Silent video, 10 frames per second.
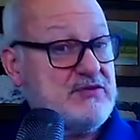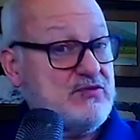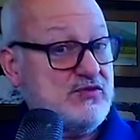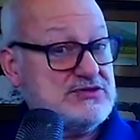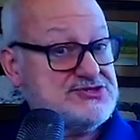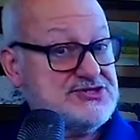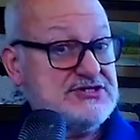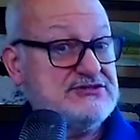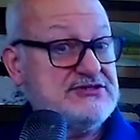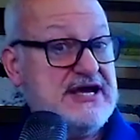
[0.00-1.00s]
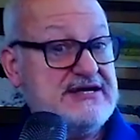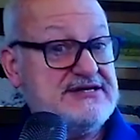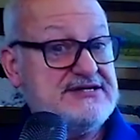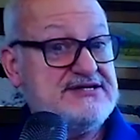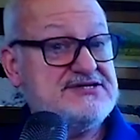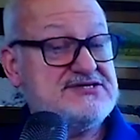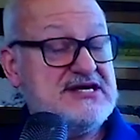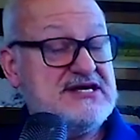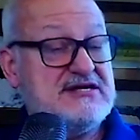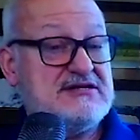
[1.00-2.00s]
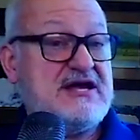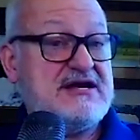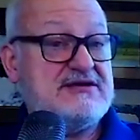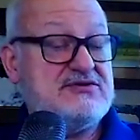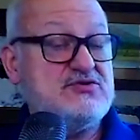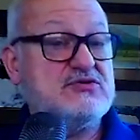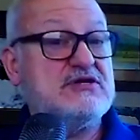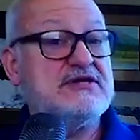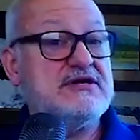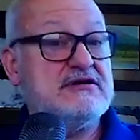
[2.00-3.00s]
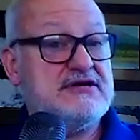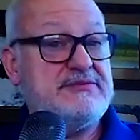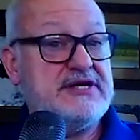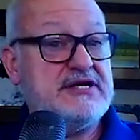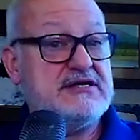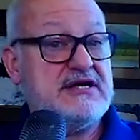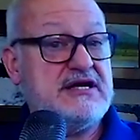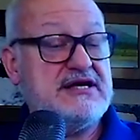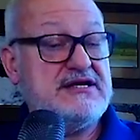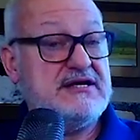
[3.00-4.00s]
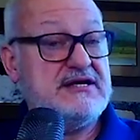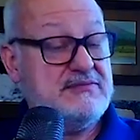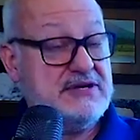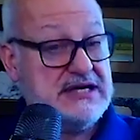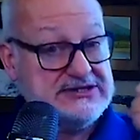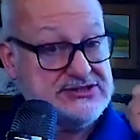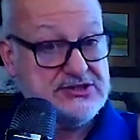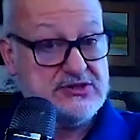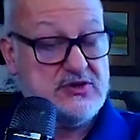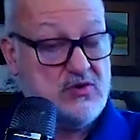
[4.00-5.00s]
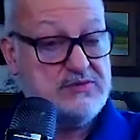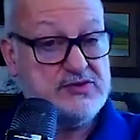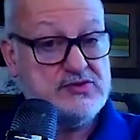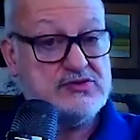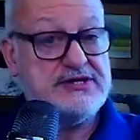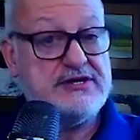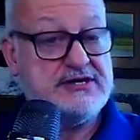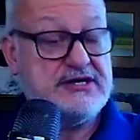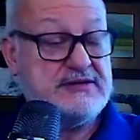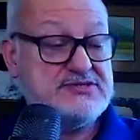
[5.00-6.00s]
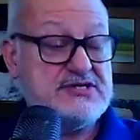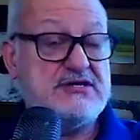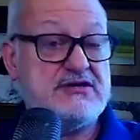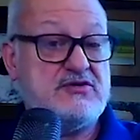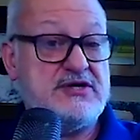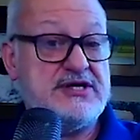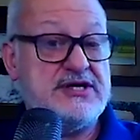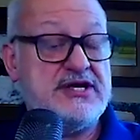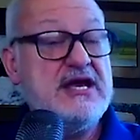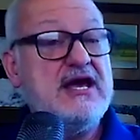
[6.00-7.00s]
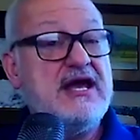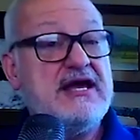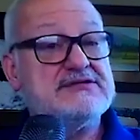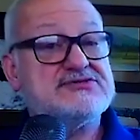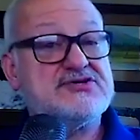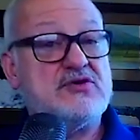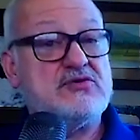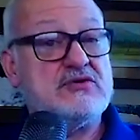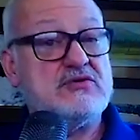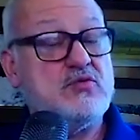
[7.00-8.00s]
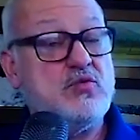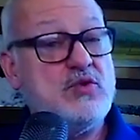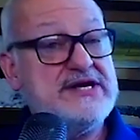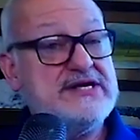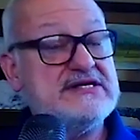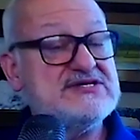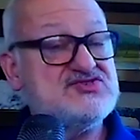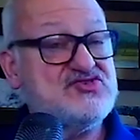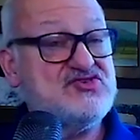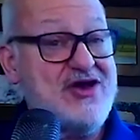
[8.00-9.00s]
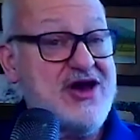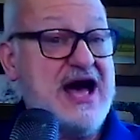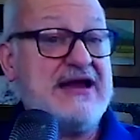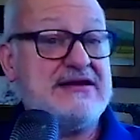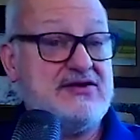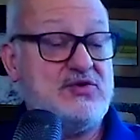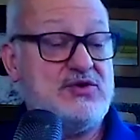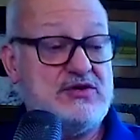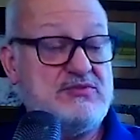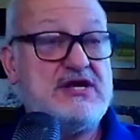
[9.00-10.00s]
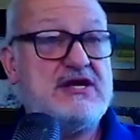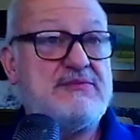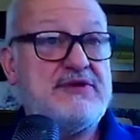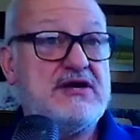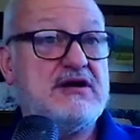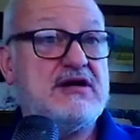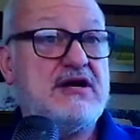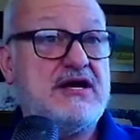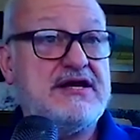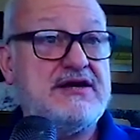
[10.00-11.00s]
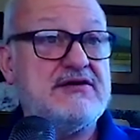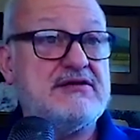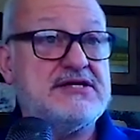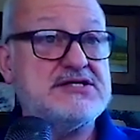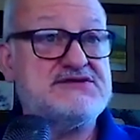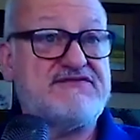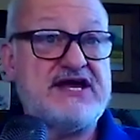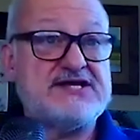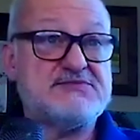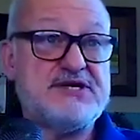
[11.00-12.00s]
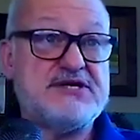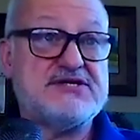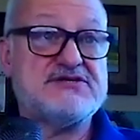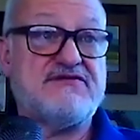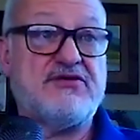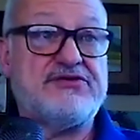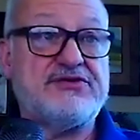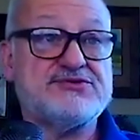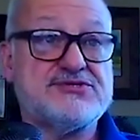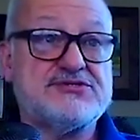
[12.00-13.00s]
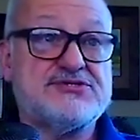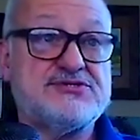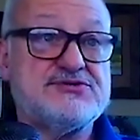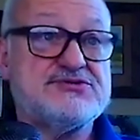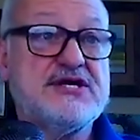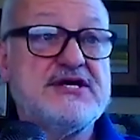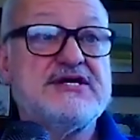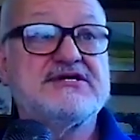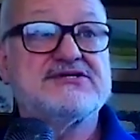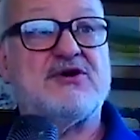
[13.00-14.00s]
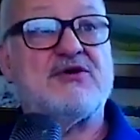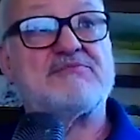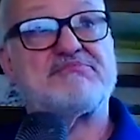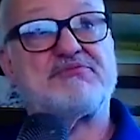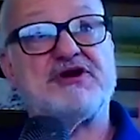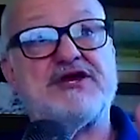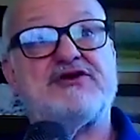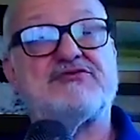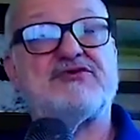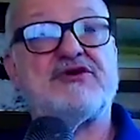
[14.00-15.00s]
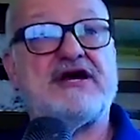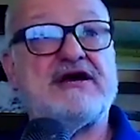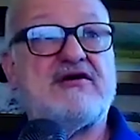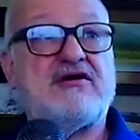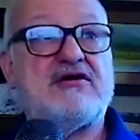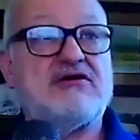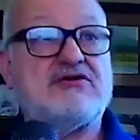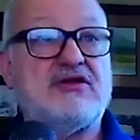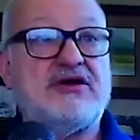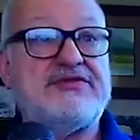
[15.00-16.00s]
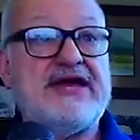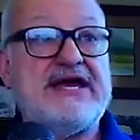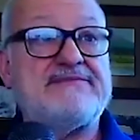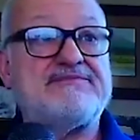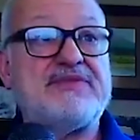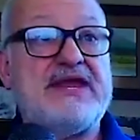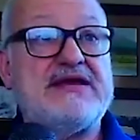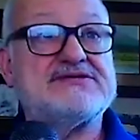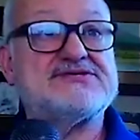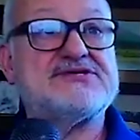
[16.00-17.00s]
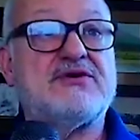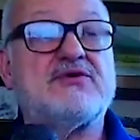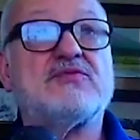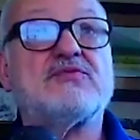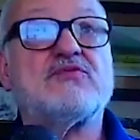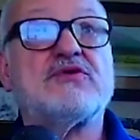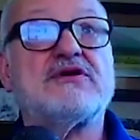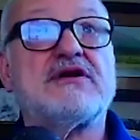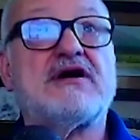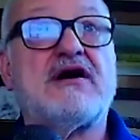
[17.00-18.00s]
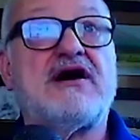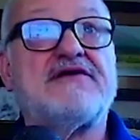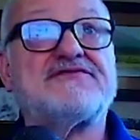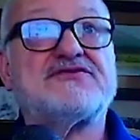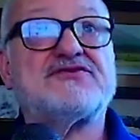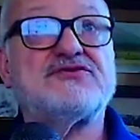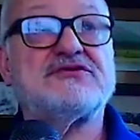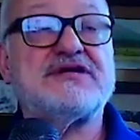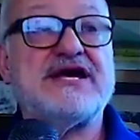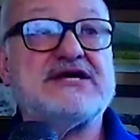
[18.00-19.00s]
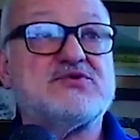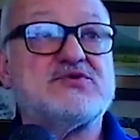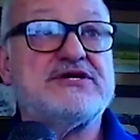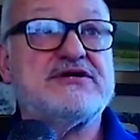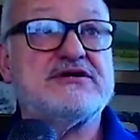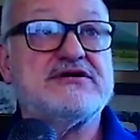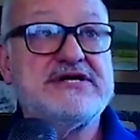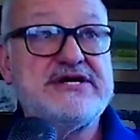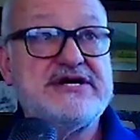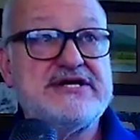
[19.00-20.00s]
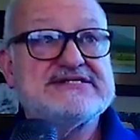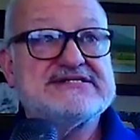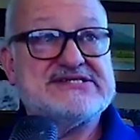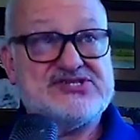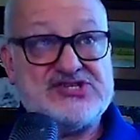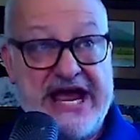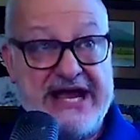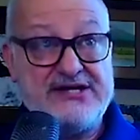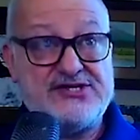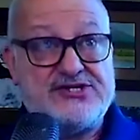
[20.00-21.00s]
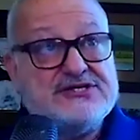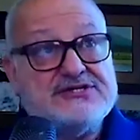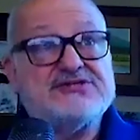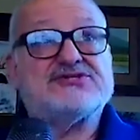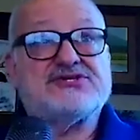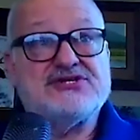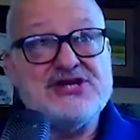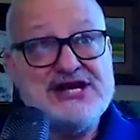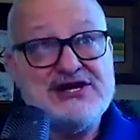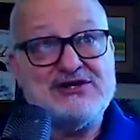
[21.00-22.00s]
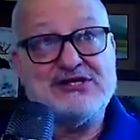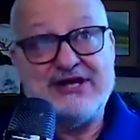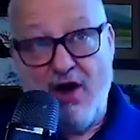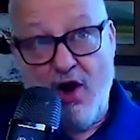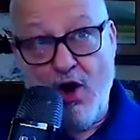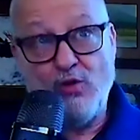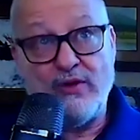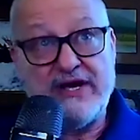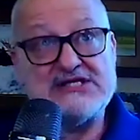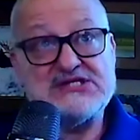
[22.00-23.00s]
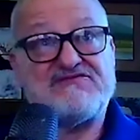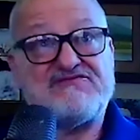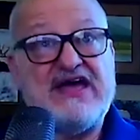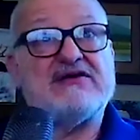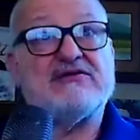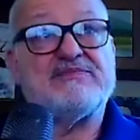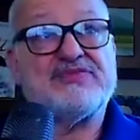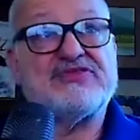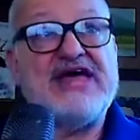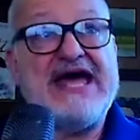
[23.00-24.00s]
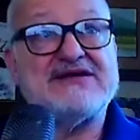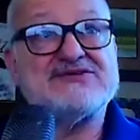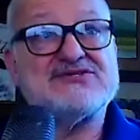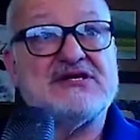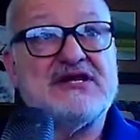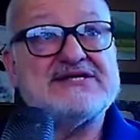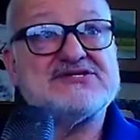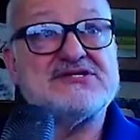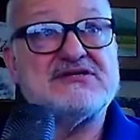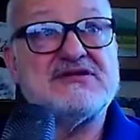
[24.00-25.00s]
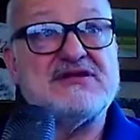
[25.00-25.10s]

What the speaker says: We're still not going to see a lot of nuclear coming online yet, but I sure hope nuclear comes in quick. And solar. Wind is not going to be coming online nearly as fast because of all those issues. So pretty good article on that. And so we're off to the next one here. Sanctions nearly always fail. That is the lesson